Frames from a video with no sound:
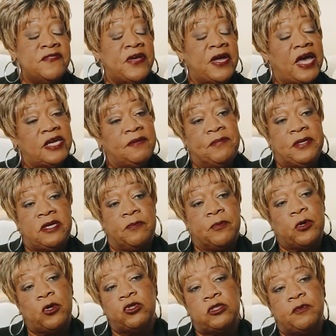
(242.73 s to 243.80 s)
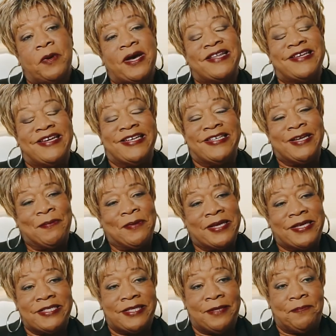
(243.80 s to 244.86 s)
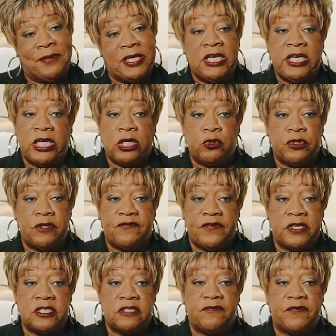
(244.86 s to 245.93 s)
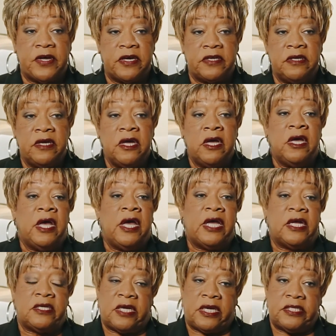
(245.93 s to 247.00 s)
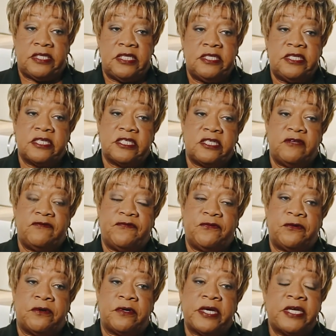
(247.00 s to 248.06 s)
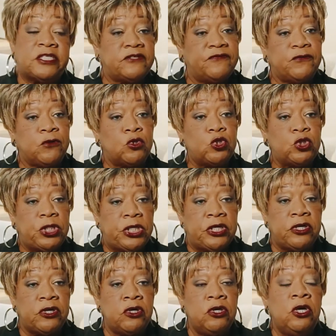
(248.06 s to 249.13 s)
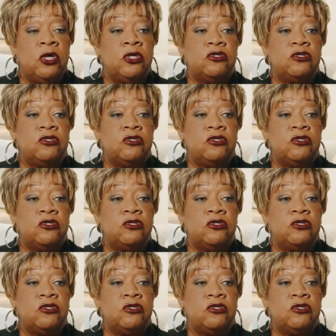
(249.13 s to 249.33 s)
they had been approached by the NAACP Legal Defense Fund in 1964, its first year,